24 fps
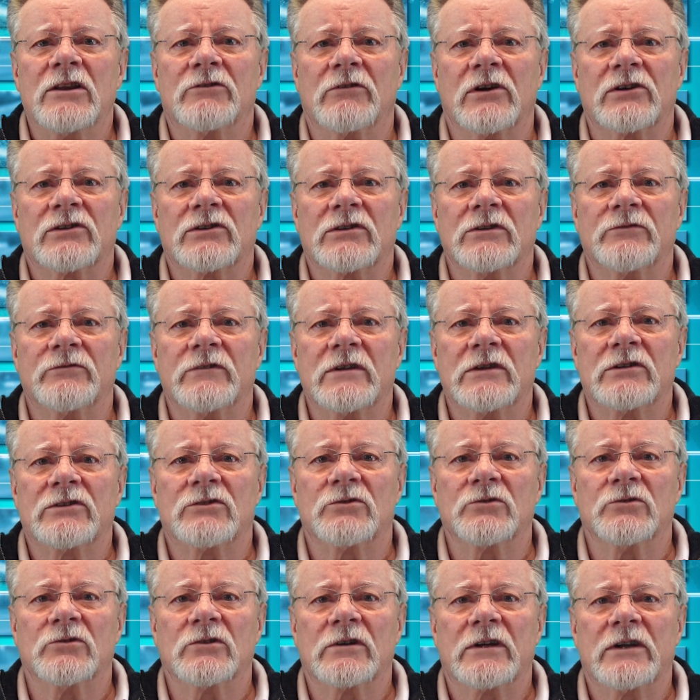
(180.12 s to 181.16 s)
thrust of this
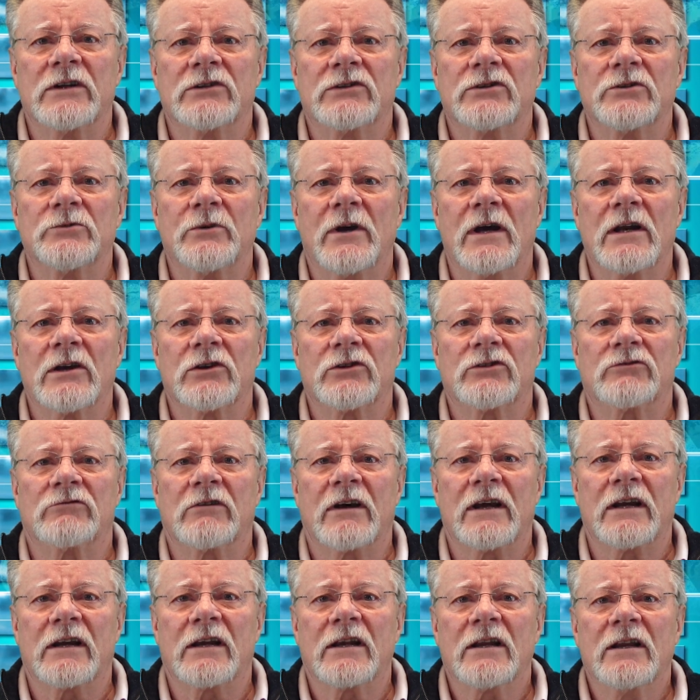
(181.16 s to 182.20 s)
talk is to
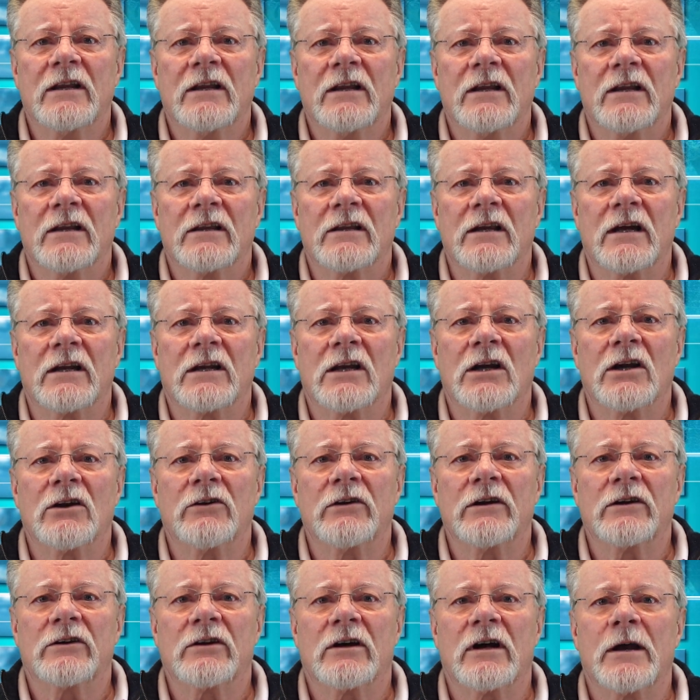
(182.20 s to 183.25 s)
illustrate that her
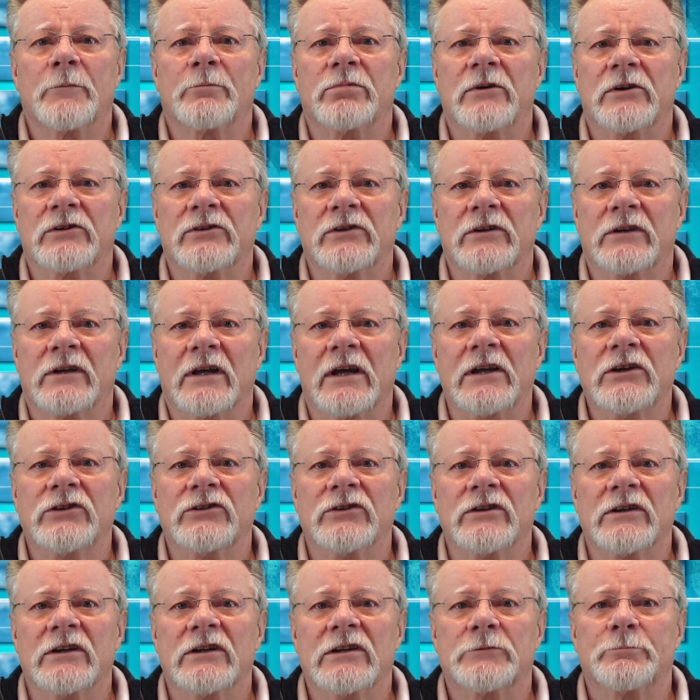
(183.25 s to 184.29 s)
entire
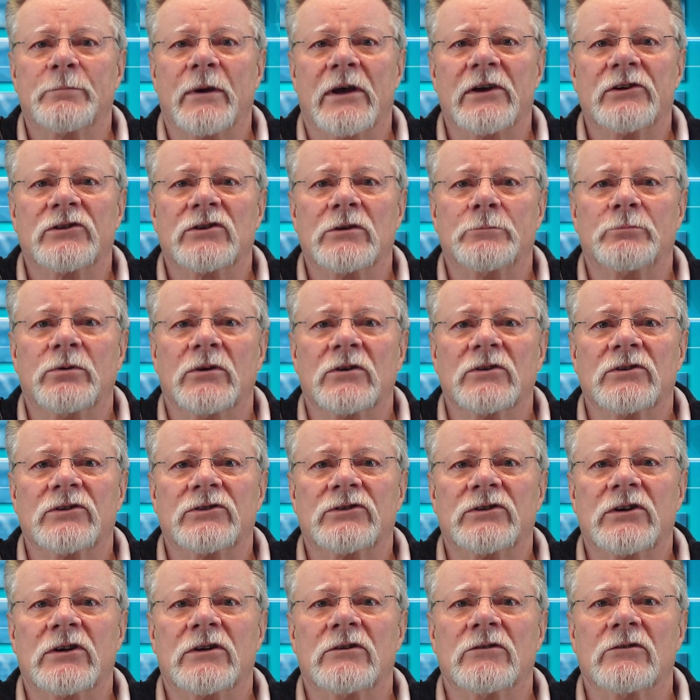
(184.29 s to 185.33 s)
presentation is based upon
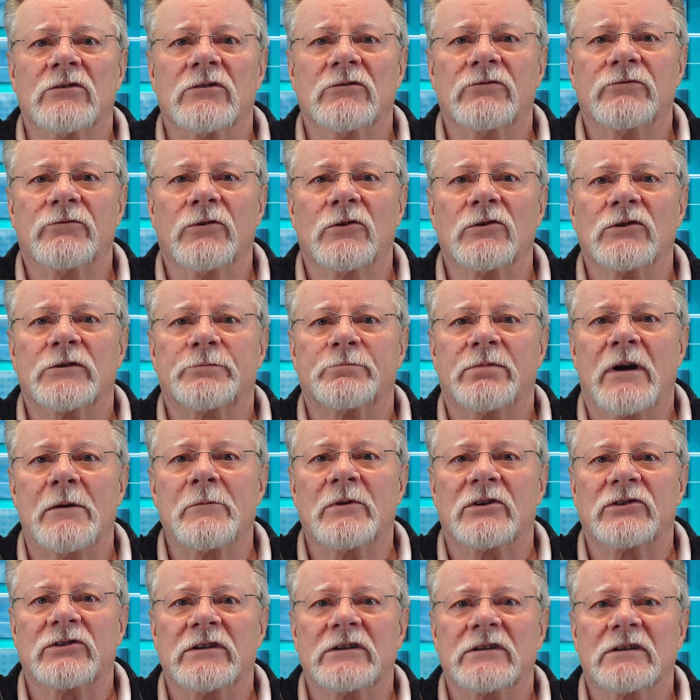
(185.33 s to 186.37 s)
certain false
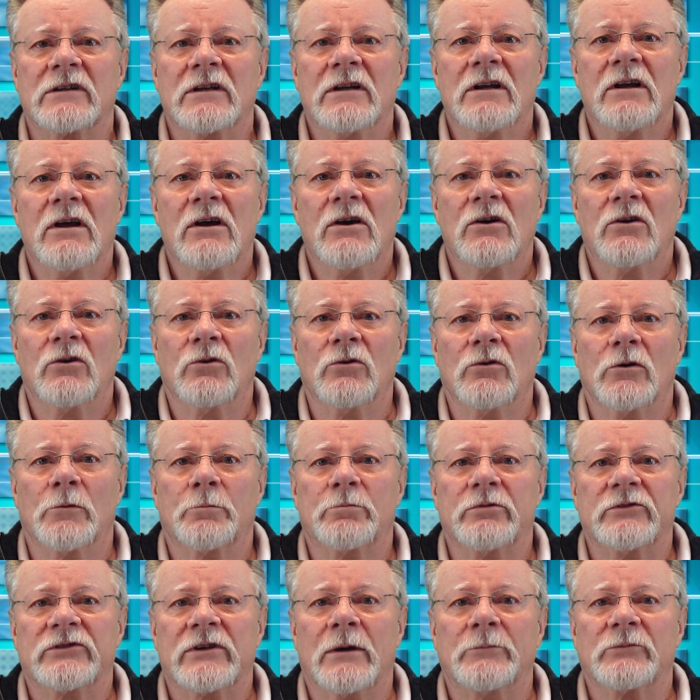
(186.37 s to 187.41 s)
premises or
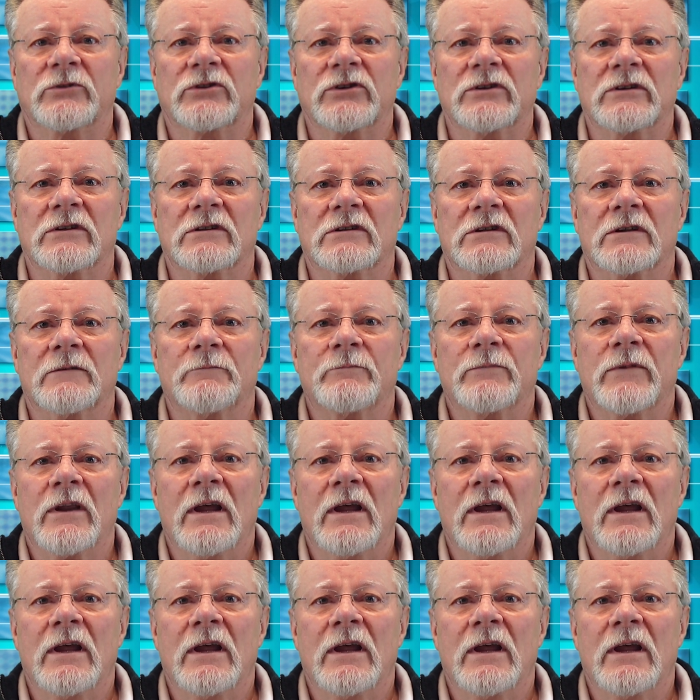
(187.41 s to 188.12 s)
presumptions,